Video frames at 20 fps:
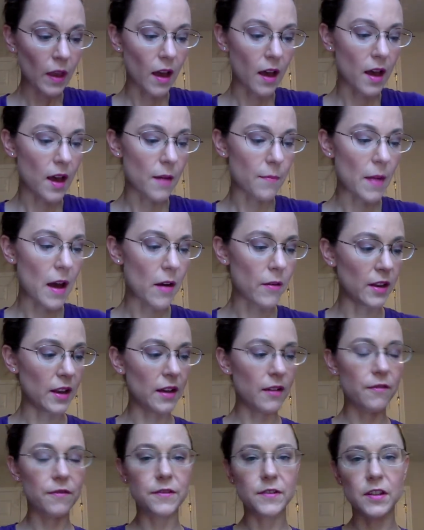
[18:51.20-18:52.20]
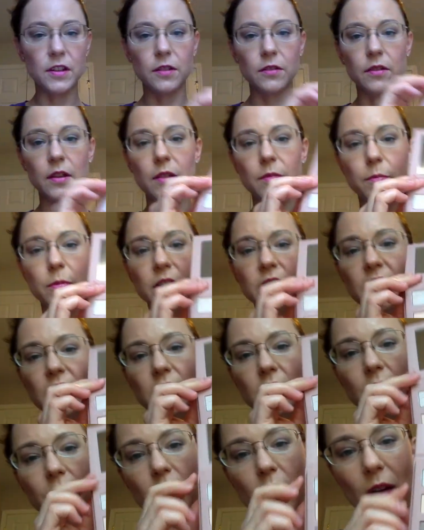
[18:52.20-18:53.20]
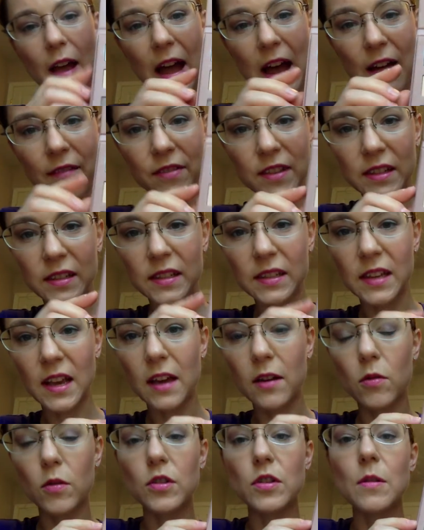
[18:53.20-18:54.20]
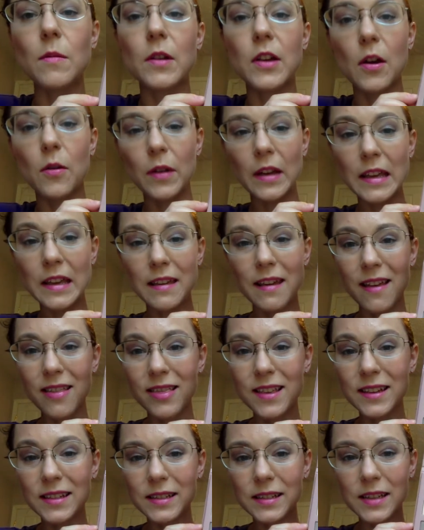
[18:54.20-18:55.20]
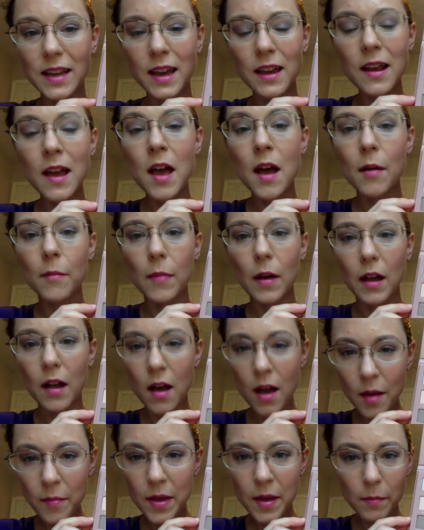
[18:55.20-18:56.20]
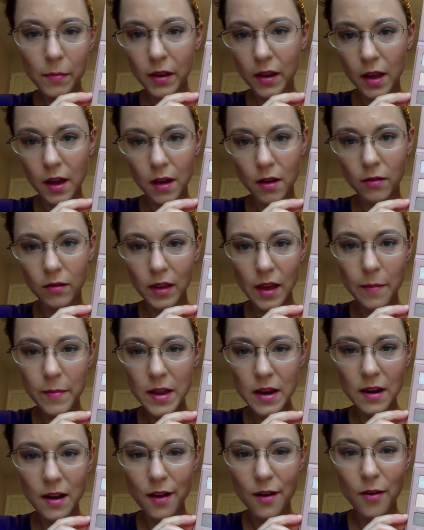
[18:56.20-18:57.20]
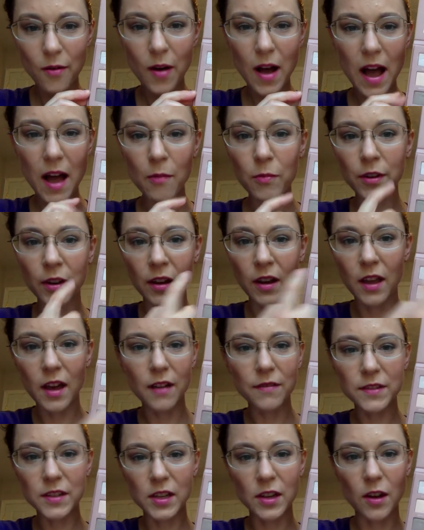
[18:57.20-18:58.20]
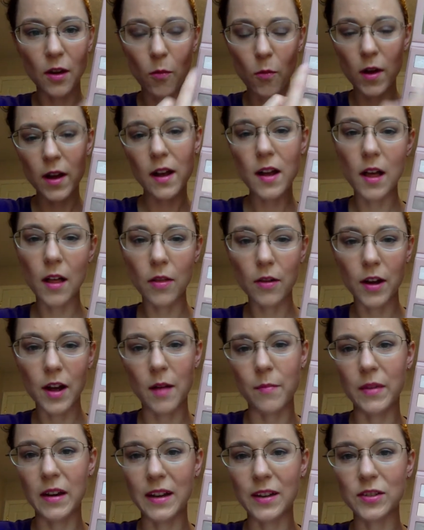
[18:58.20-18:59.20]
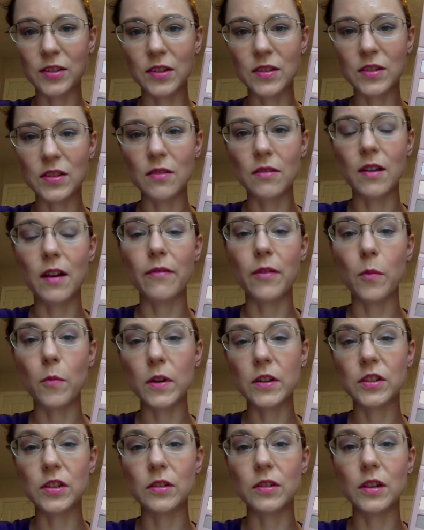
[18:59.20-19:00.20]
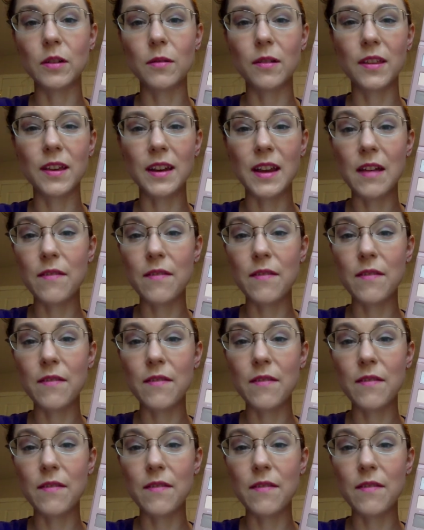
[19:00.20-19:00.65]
I would love to, particularly if you have this set or you go and get this set, comment below. Let me know. I would love to know what color combinations you love and what you do with it.